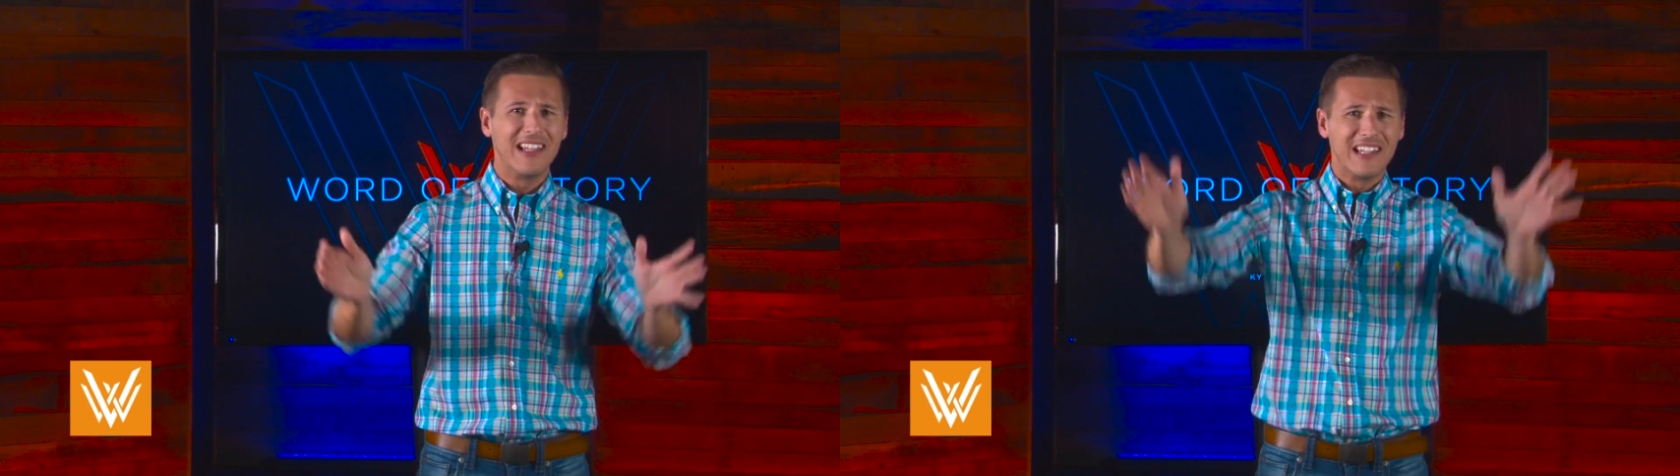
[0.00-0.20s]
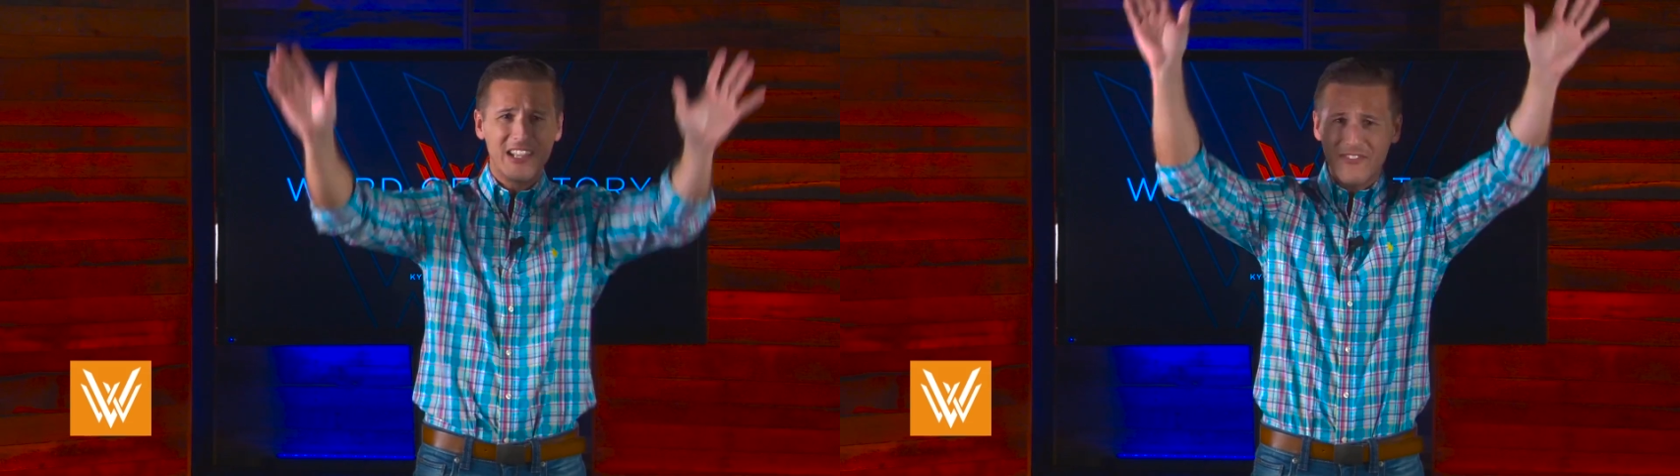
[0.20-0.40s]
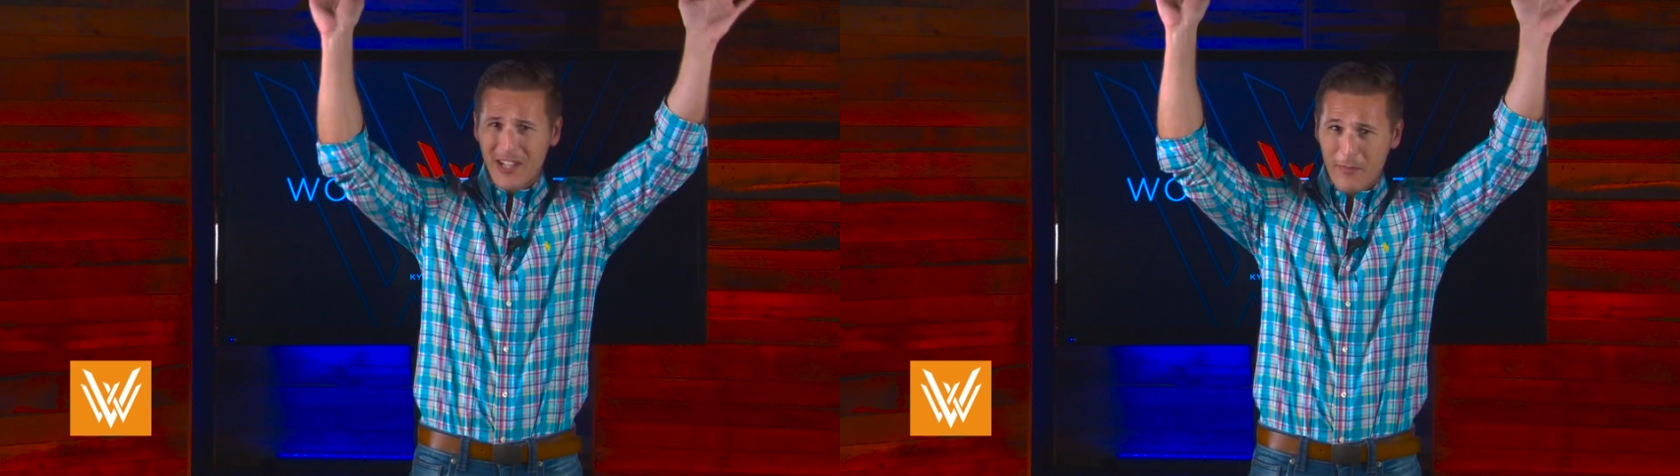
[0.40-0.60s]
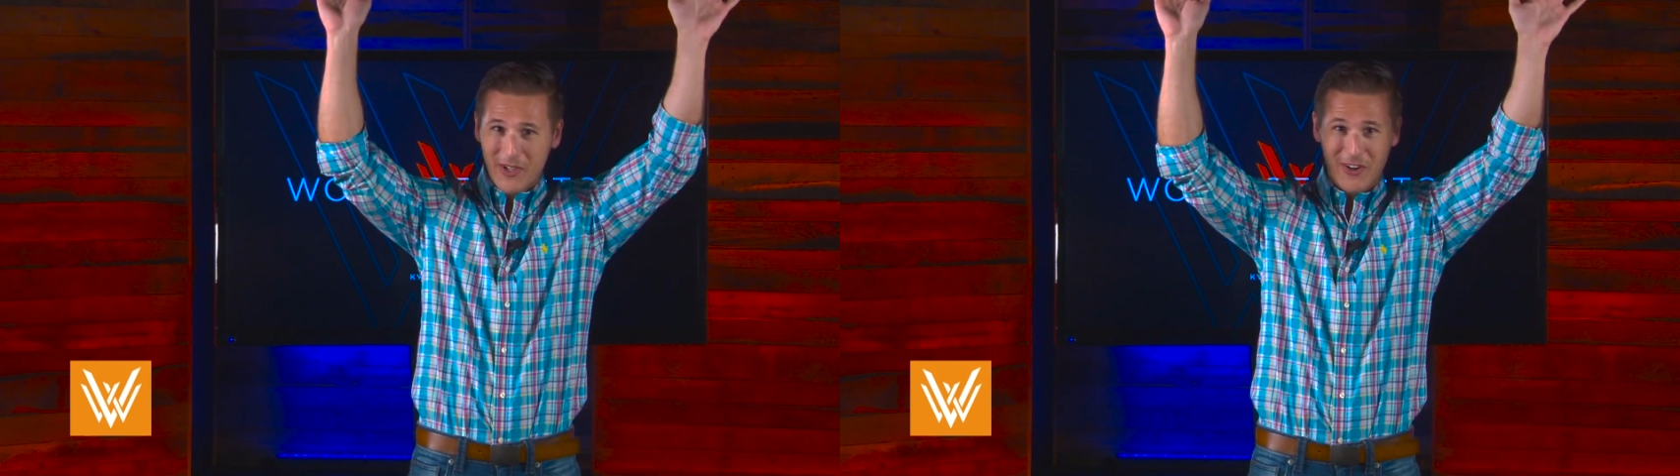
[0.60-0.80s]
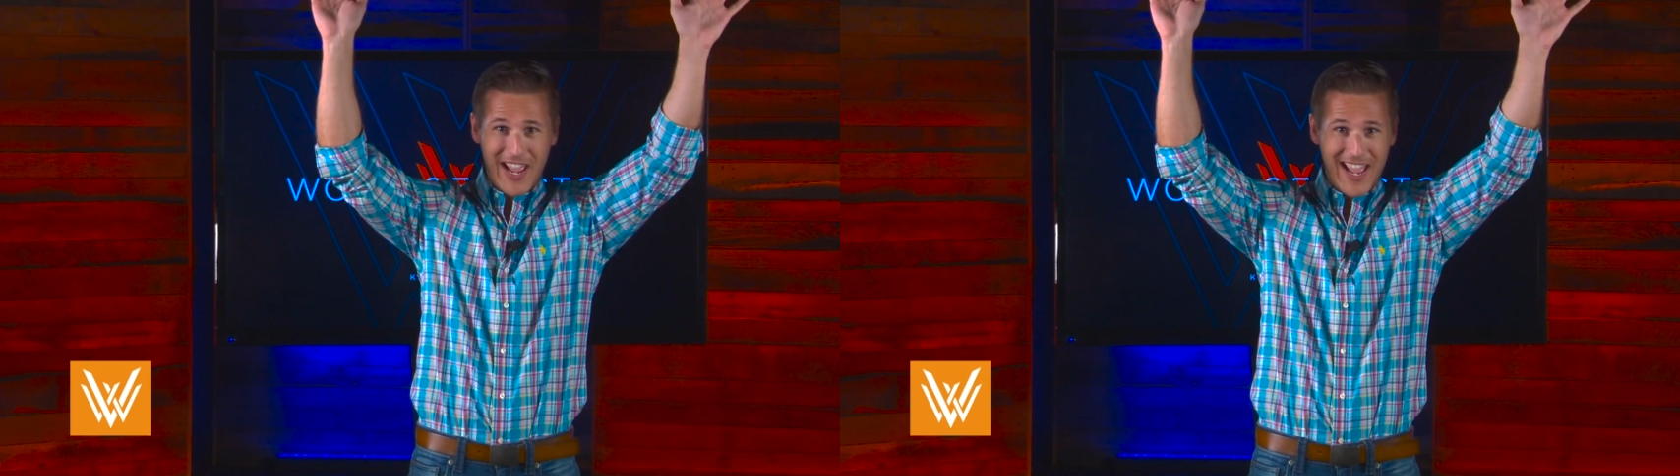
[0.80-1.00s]
lift up
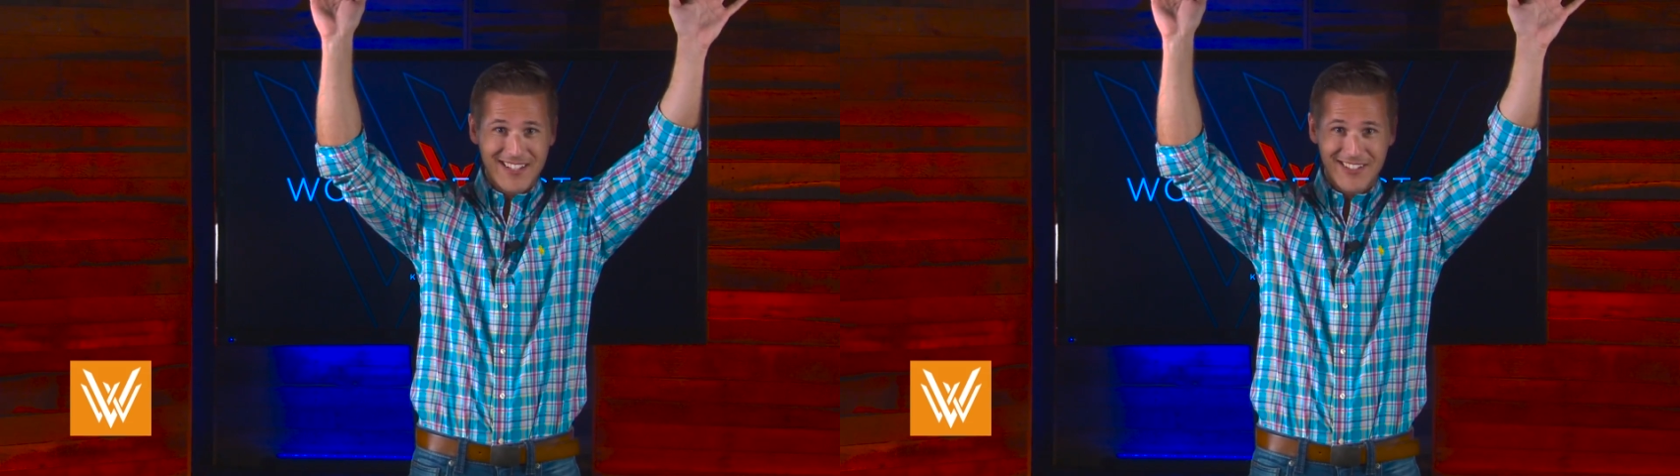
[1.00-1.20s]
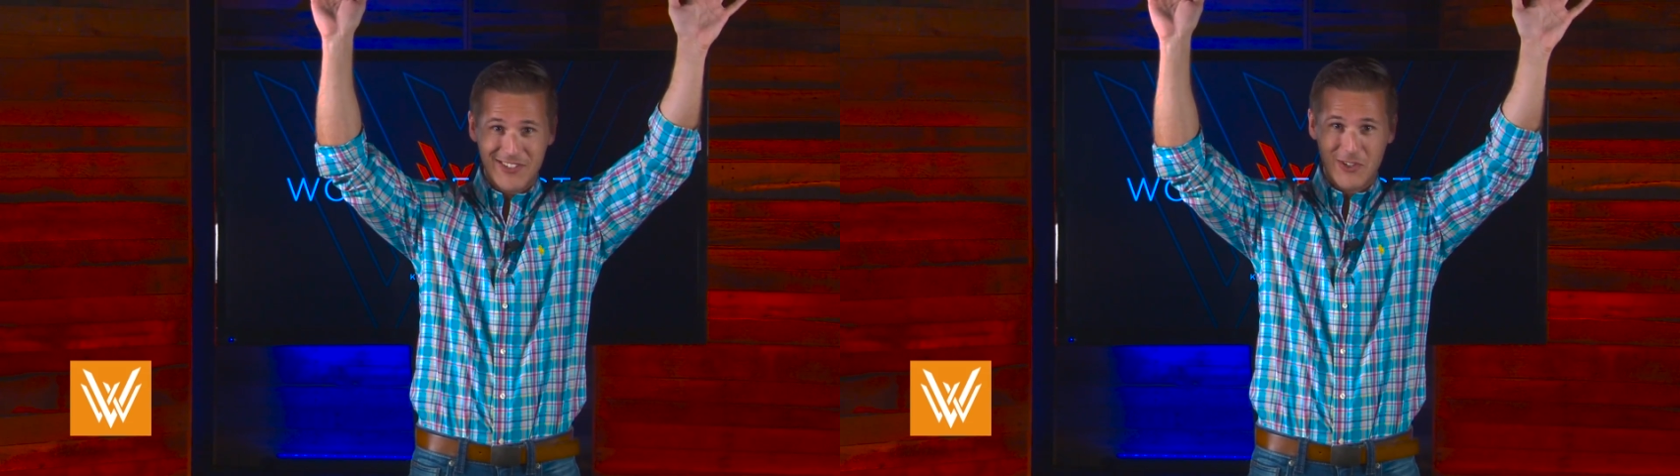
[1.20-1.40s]
your hands and